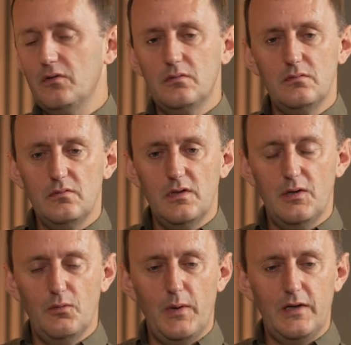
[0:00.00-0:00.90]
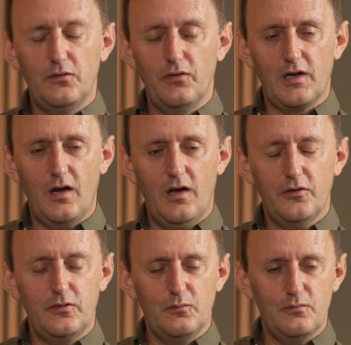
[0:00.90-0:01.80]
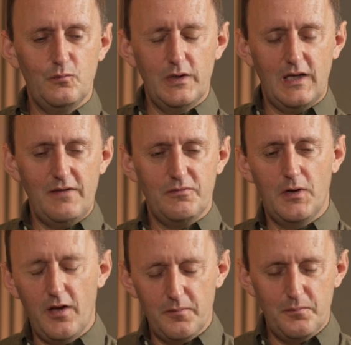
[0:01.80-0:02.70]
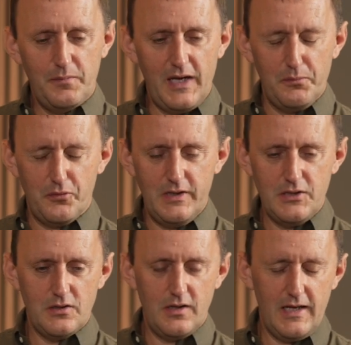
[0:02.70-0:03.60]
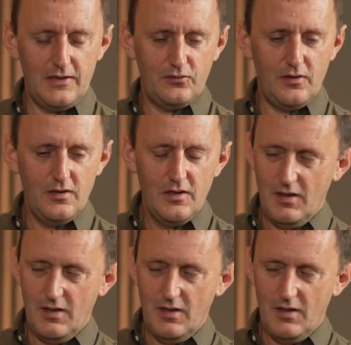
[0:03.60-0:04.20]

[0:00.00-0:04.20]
and yeah, we went into the class and we gave them a load of paper each, and they had to